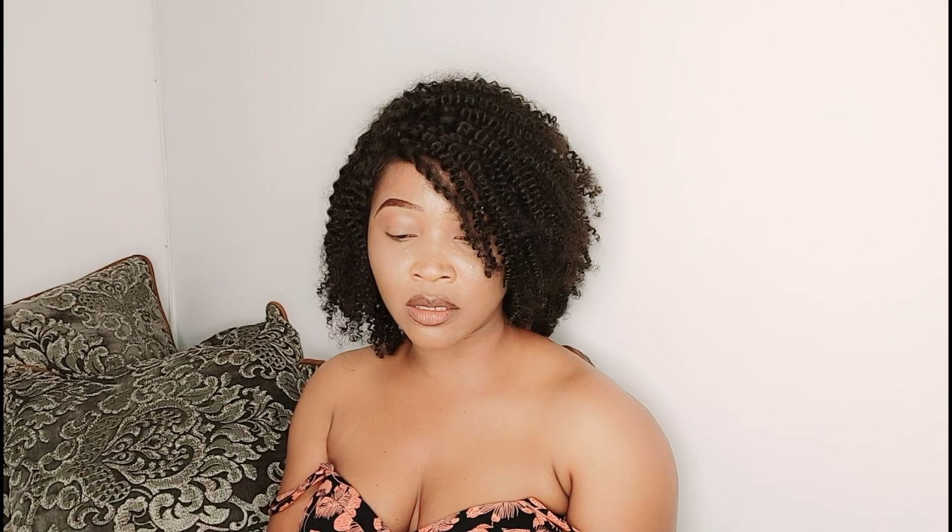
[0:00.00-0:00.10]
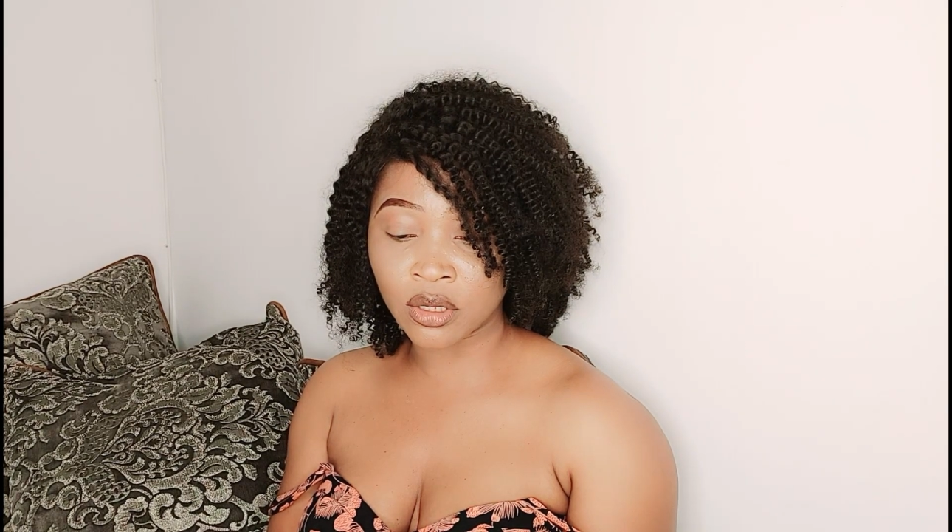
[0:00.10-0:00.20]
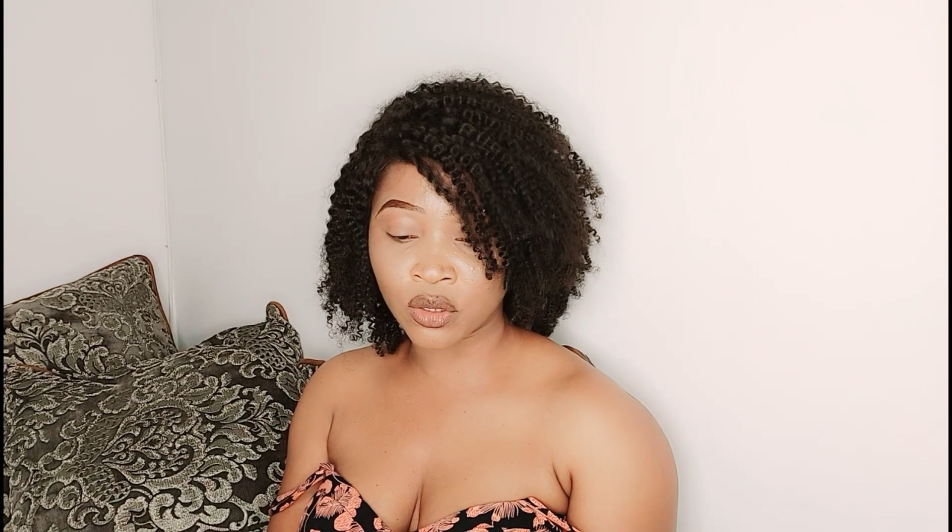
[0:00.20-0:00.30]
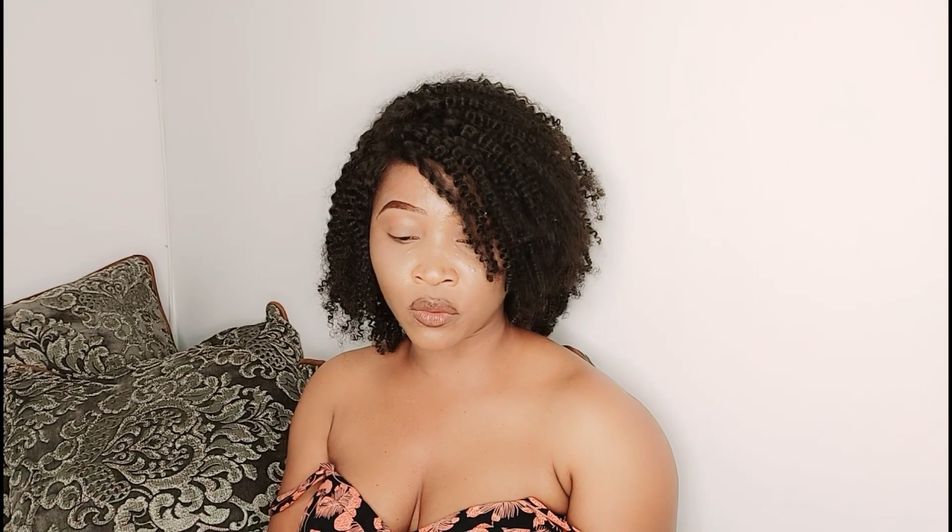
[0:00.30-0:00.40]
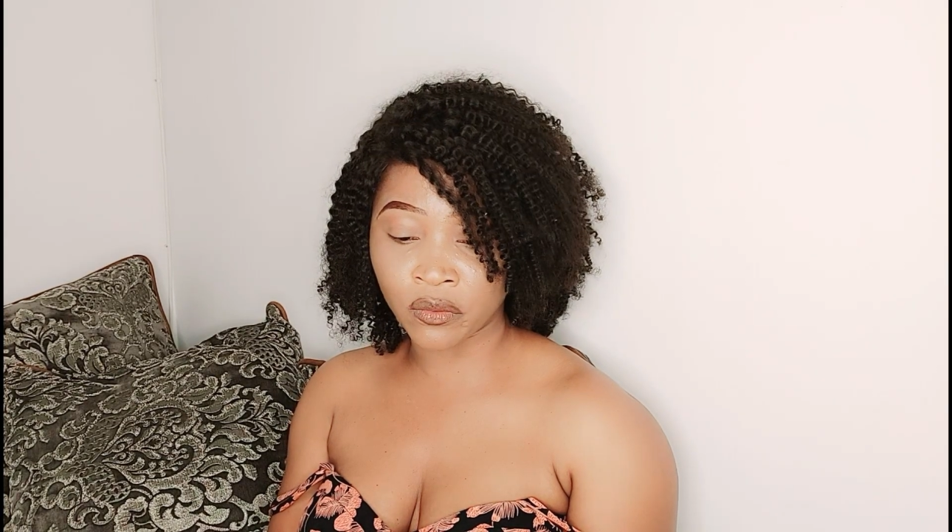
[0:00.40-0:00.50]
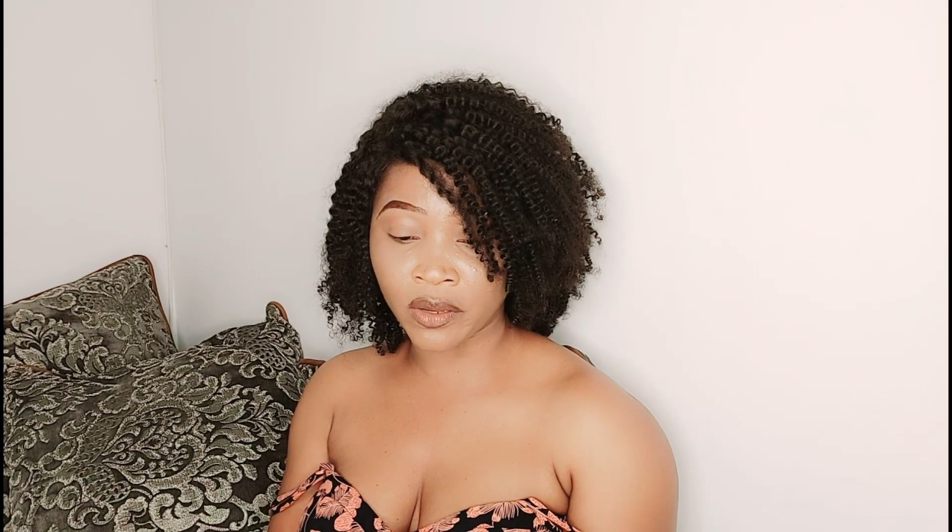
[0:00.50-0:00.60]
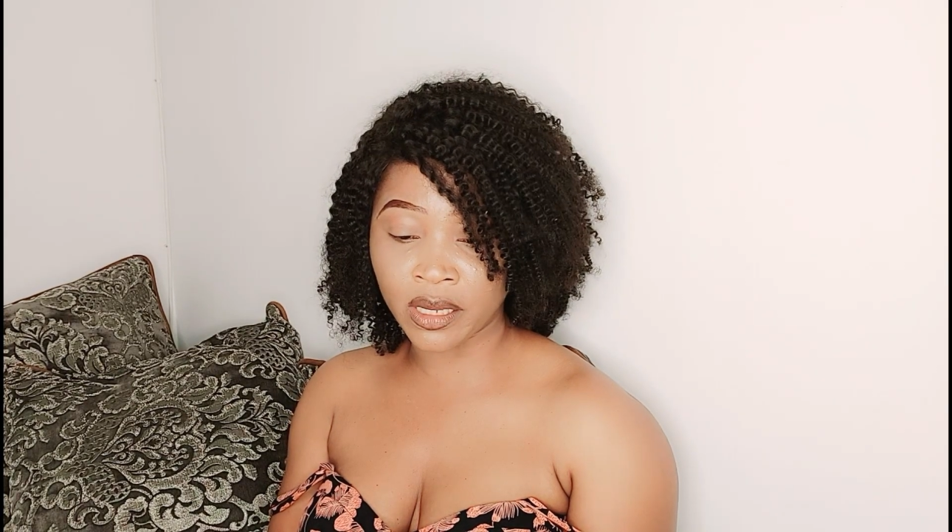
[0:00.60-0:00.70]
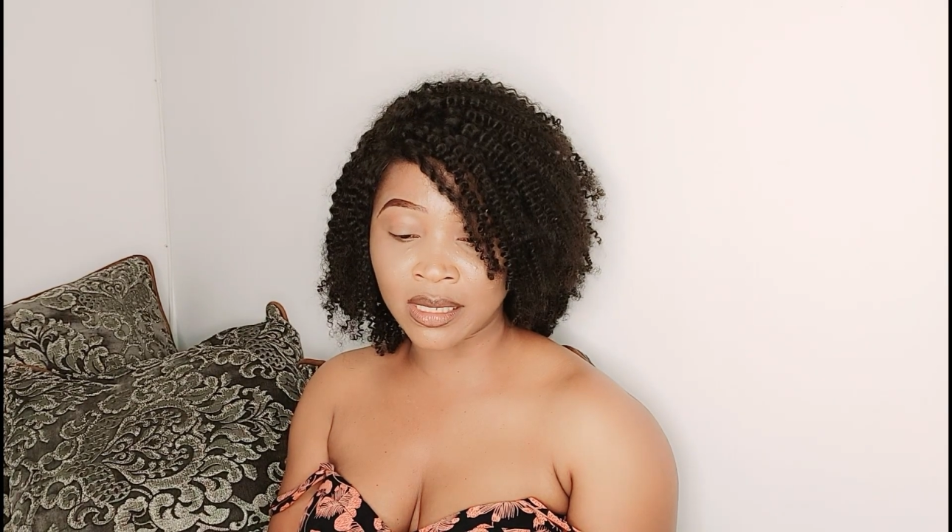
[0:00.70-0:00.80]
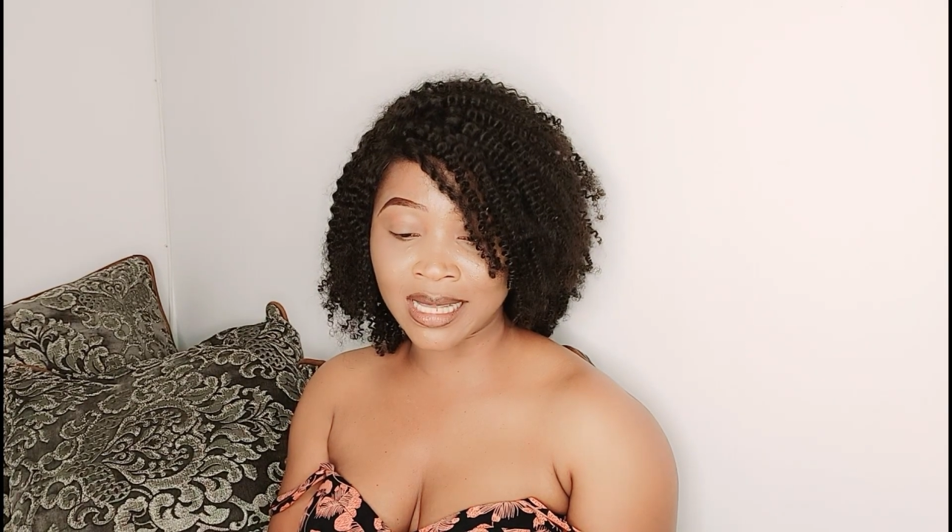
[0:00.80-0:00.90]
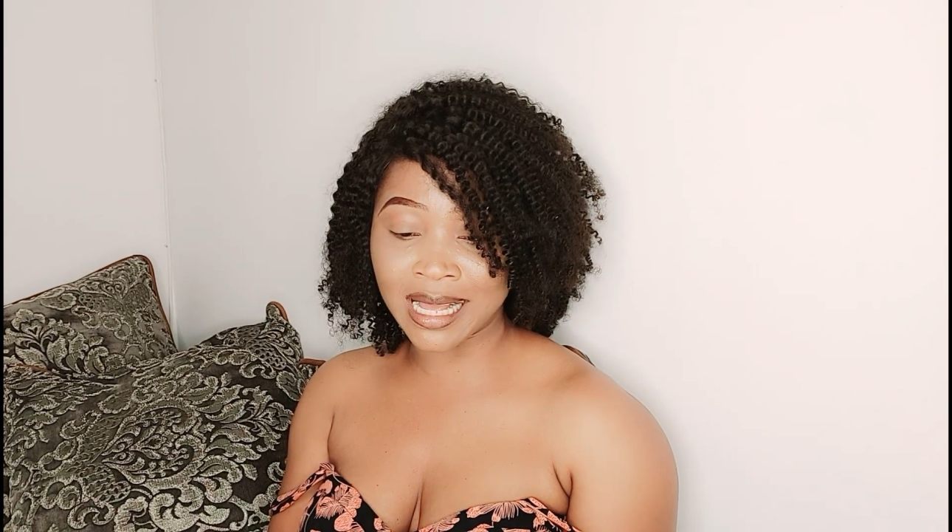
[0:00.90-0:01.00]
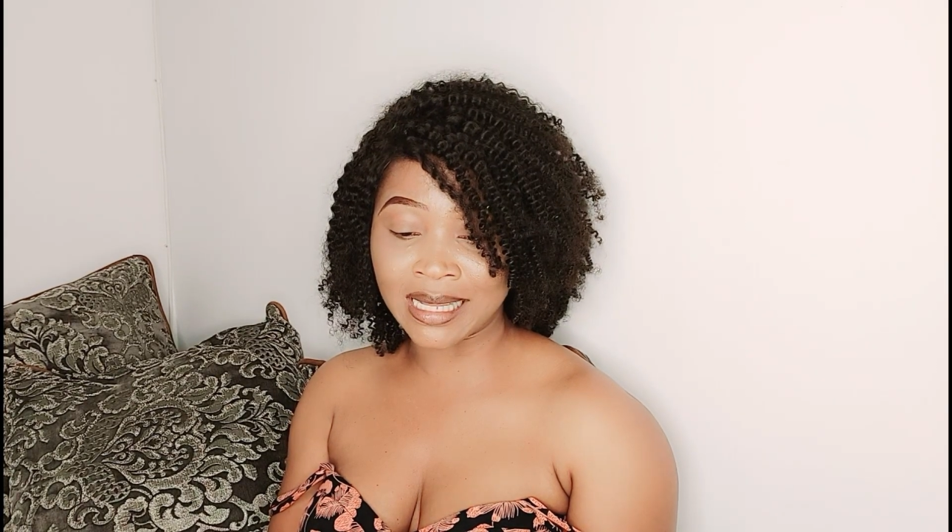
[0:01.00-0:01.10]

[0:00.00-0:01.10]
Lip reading: sulfate,